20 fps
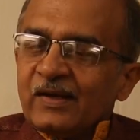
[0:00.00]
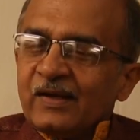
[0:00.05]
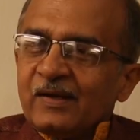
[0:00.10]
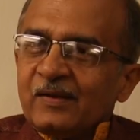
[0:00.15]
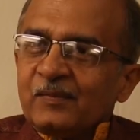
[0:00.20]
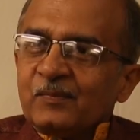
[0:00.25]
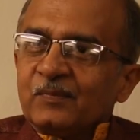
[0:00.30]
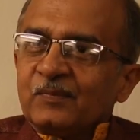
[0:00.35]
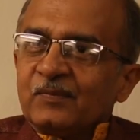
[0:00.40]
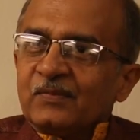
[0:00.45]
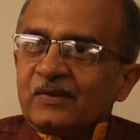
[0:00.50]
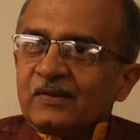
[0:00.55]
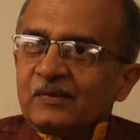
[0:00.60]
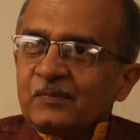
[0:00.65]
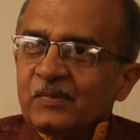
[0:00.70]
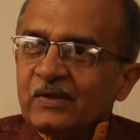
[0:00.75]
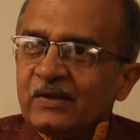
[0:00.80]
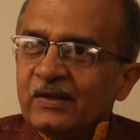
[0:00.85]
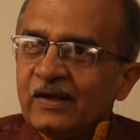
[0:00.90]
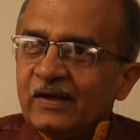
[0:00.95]
time,
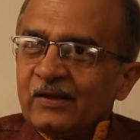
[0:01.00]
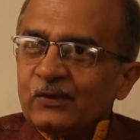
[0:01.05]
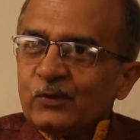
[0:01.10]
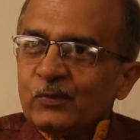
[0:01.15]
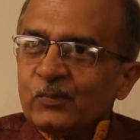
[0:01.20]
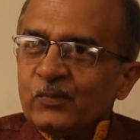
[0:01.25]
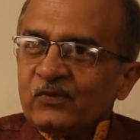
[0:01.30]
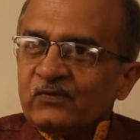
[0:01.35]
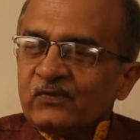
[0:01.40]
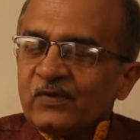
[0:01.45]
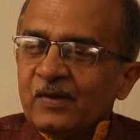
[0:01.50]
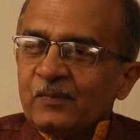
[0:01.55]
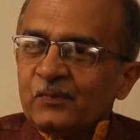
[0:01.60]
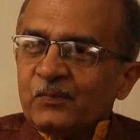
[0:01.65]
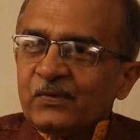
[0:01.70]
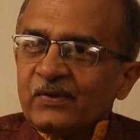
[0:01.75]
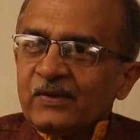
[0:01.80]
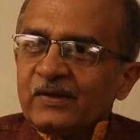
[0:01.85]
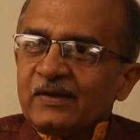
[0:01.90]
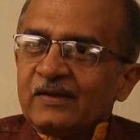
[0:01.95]
the Birla group of
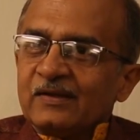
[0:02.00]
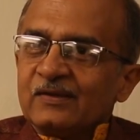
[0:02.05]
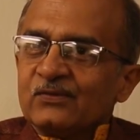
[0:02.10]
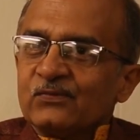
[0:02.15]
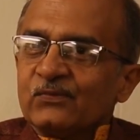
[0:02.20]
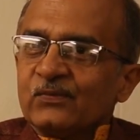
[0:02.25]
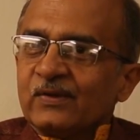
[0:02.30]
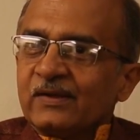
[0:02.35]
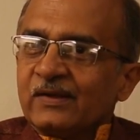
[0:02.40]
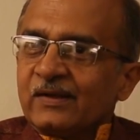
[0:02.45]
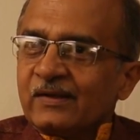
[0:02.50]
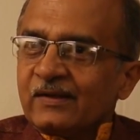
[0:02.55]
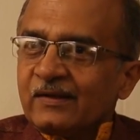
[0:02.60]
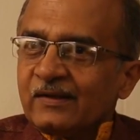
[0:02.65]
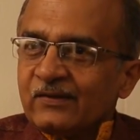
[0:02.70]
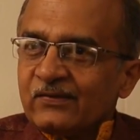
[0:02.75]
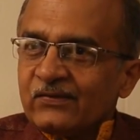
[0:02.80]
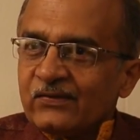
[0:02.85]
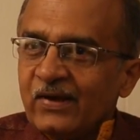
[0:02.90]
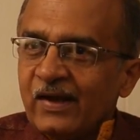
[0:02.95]
companies were
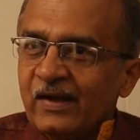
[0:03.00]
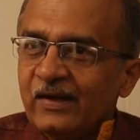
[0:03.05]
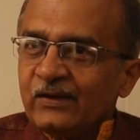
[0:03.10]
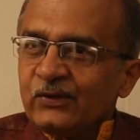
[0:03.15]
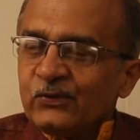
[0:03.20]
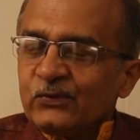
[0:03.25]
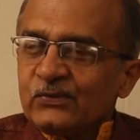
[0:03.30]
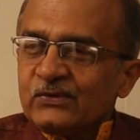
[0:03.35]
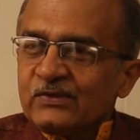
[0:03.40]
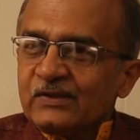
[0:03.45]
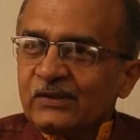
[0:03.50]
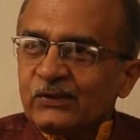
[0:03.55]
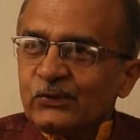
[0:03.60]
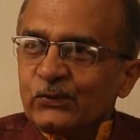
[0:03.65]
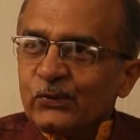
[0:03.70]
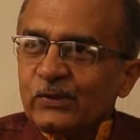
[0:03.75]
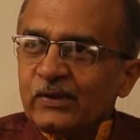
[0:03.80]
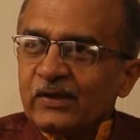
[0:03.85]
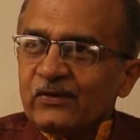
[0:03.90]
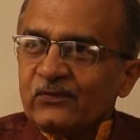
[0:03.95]
trying to
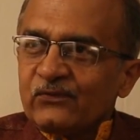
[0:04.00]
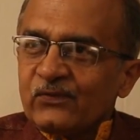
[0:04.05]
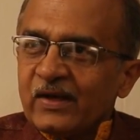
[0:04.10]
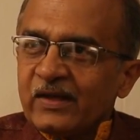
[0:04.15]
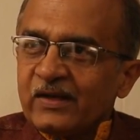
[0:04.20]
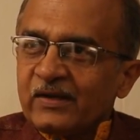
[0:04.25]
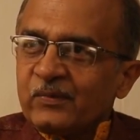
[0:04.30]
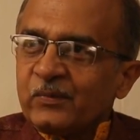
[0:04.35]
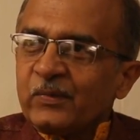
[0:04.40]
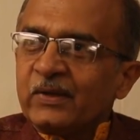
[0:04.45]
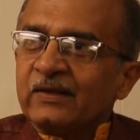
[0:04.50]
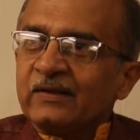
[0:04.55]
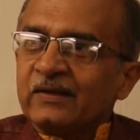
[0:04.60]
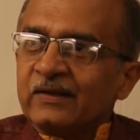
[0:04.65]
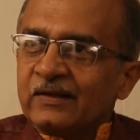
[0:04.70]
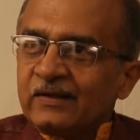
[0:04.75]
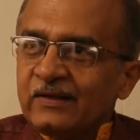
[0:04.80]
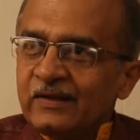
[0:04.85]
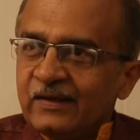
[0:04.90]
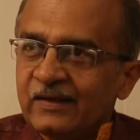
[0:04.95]
secure
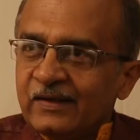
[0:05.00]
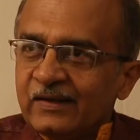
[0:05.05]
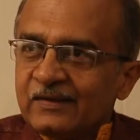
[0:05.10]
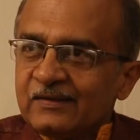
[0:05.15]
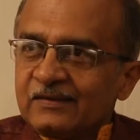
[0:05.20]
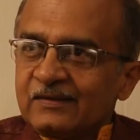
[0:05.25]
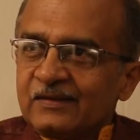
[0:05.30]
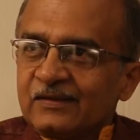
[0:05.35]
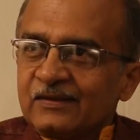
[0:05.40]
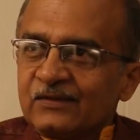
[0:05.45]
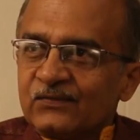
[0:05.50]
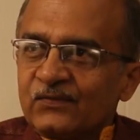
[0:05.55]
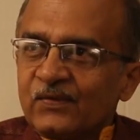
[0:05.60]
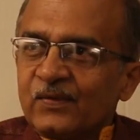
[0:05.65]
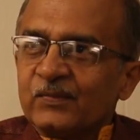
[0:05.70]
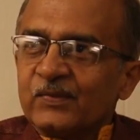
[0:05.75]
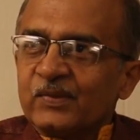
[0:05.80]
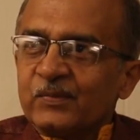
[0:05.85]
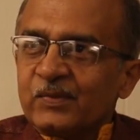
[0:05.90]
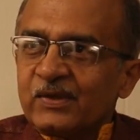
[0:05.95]
environmental clearances
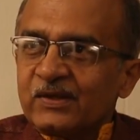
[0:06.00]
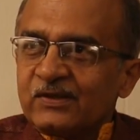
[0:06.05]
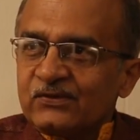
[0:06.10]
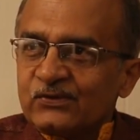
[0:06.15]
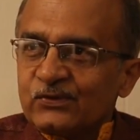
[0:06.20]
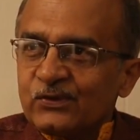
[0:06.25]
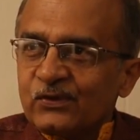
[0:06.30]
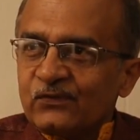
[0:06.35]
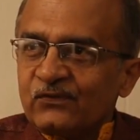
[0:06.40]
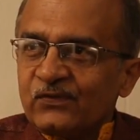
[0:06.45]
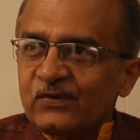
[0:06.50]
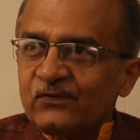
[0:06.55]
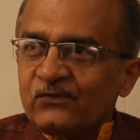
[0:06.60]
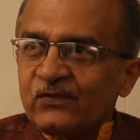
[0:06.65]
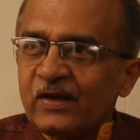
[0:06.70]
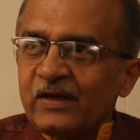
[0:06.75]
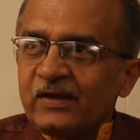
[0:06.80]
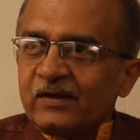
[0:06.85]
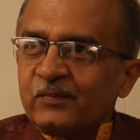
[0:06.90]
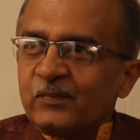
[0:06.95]
from the Ministry of
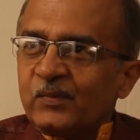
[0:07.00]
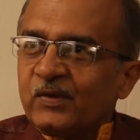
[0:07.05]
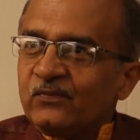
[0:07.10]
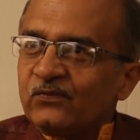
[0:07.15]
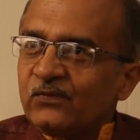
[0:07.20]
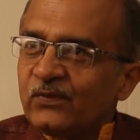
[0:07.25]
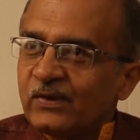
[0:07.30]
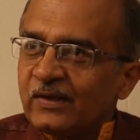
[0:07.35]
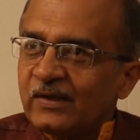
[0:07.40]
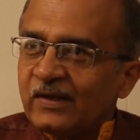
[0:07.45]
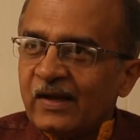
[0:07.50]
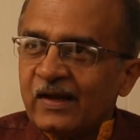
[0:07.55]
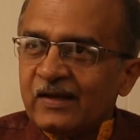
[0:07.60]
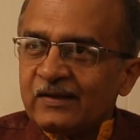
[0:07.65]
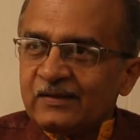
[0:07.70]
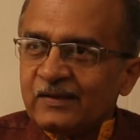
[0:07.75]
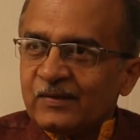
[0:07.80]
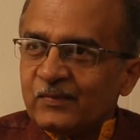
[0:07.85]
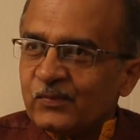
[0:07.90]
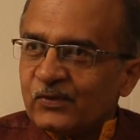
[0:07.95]
Environment for a
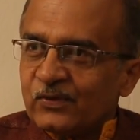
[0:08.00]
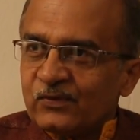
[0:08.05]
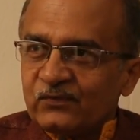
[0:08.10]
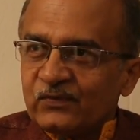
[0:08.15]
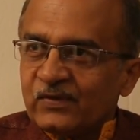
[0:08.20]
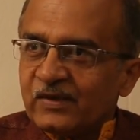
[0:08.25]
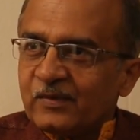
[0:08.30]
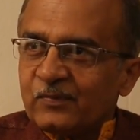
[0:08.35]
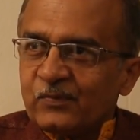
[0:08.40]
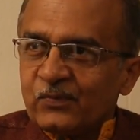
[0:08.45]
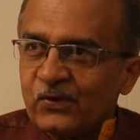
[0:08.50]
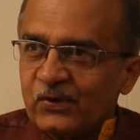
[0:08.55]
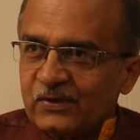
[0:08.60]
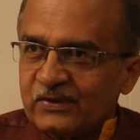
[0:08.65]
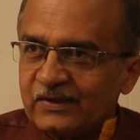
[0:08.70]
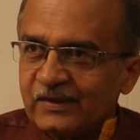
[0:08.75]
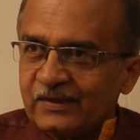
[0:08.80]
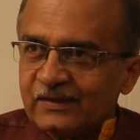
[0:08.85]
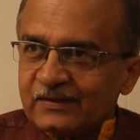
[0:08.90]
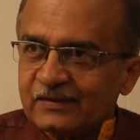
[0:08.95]
large number of their
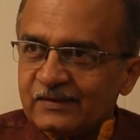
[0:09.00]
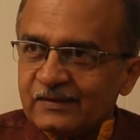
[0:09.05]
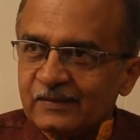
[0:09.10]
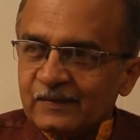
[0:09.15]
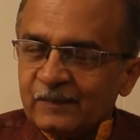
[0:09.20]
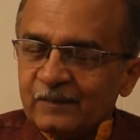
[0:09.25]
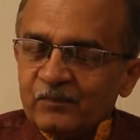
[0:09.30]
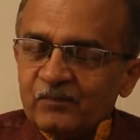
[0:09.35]
projects.